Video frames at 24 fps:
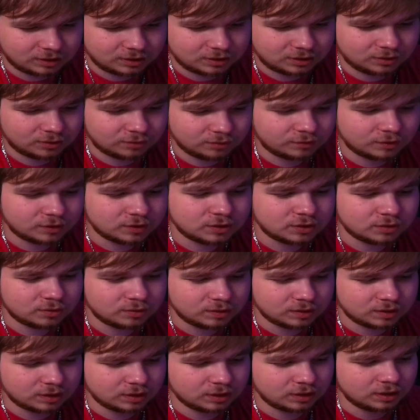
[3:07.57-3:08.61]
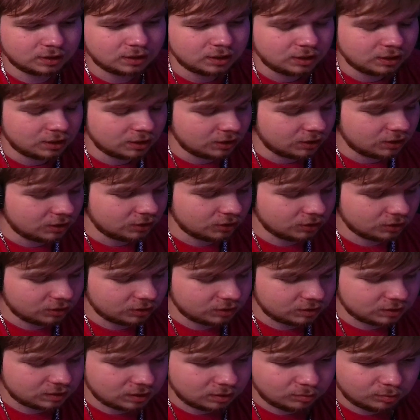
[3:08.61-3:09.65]
so the first there was the. Yeah,
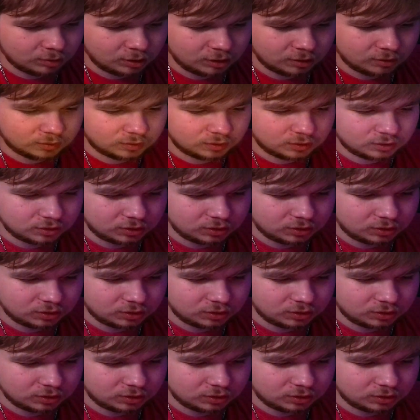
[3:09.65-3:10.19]
something about. You know that